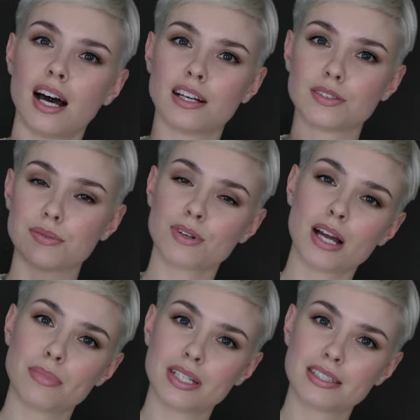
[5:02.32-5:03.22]

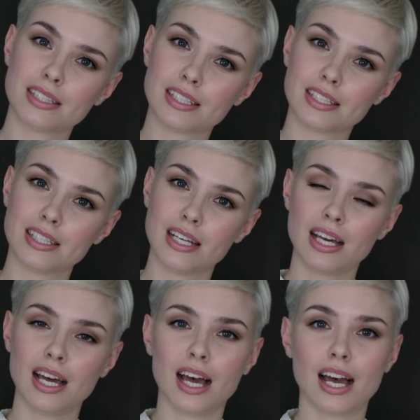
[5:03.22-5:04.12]
subscribe button,
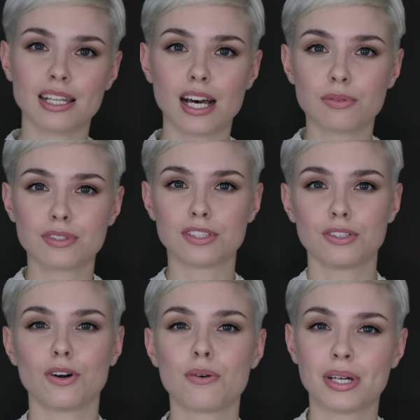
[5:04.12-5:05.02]
and I will see
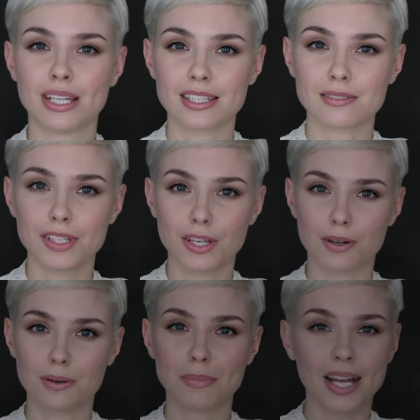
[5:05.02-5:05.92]
you on my next
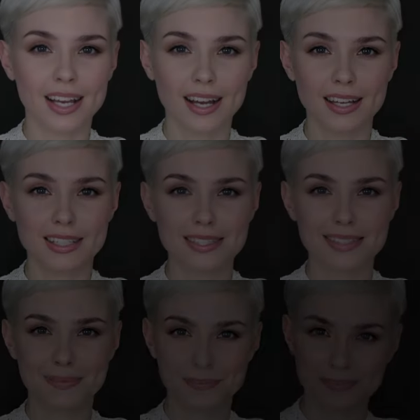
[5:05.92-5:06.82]
video. Bye guys!